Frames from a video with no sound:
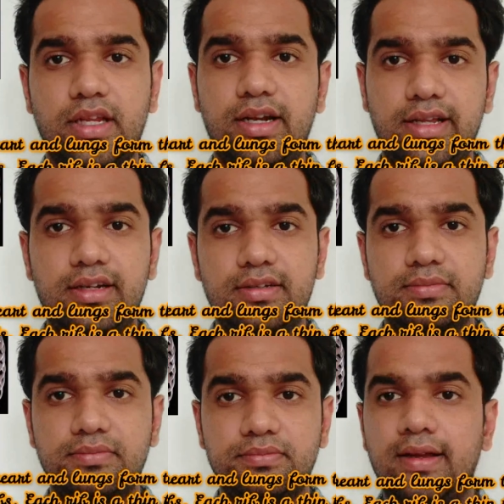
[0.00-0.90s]
Clear?
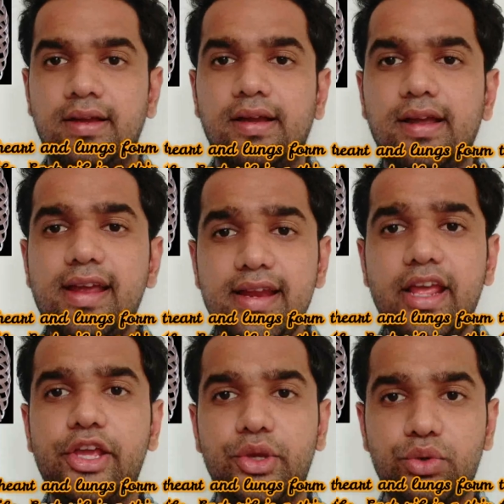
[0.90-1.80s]
In
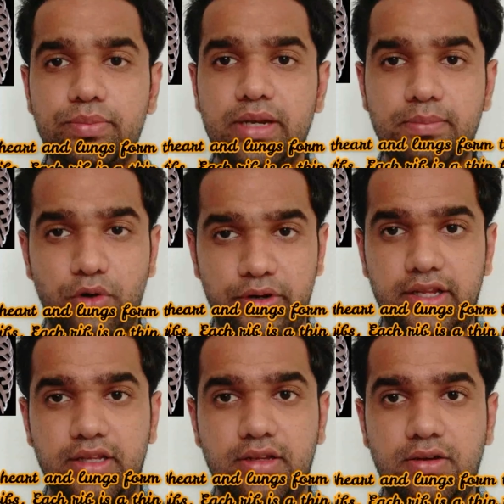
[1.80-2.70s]
a human body
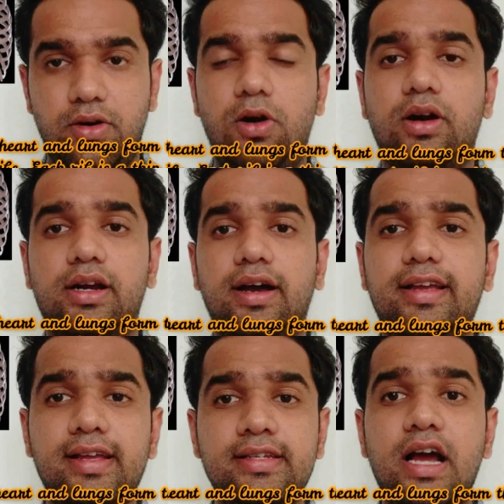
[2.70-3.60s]
or
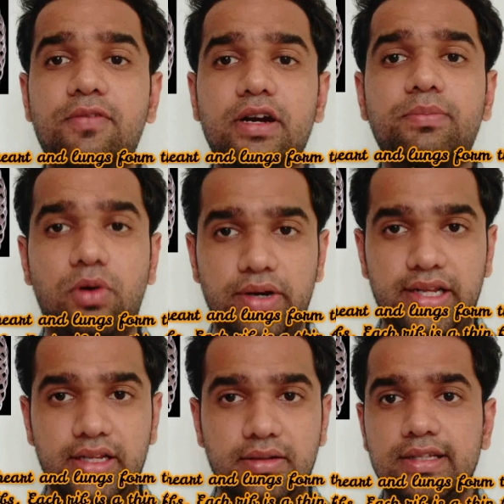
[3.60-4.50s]
in our body,
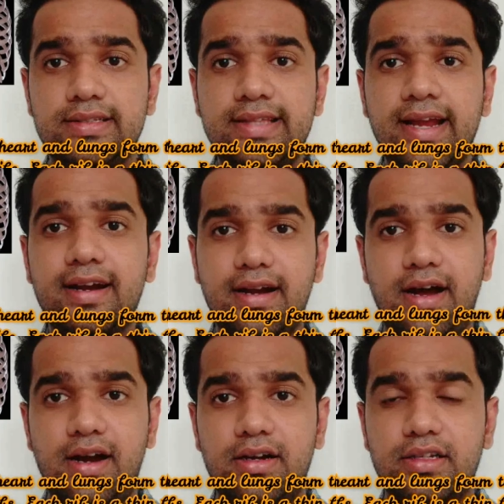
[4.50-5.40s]
there
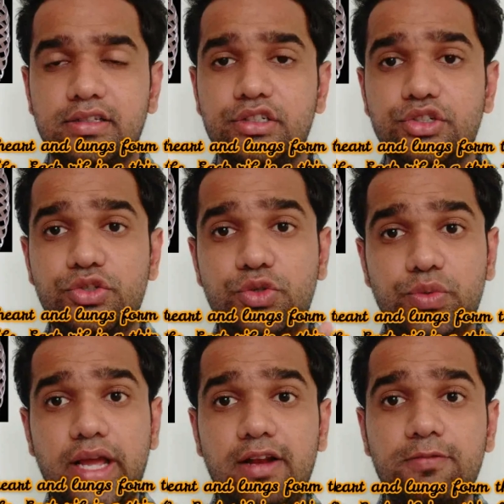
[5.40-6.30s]
are
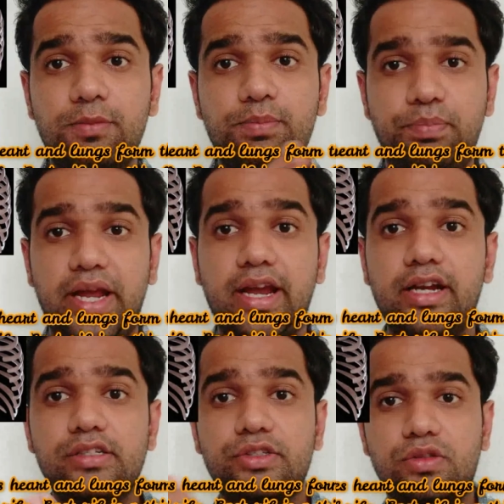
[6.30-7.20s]
12
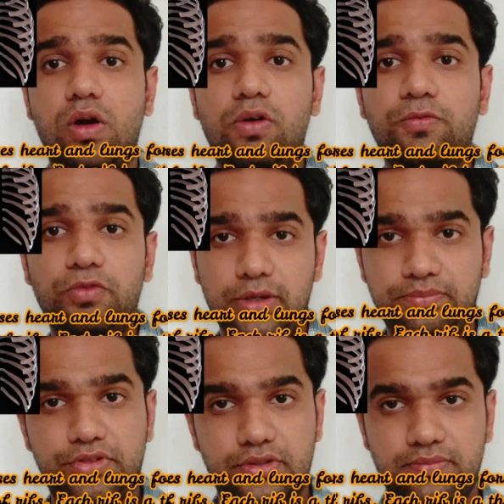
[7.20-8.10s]
pairs of
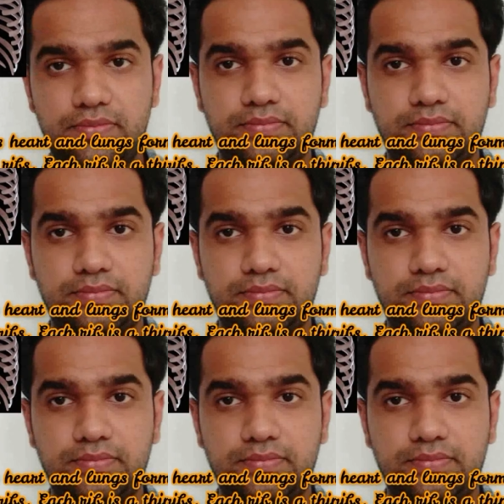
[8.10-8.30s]
ribs.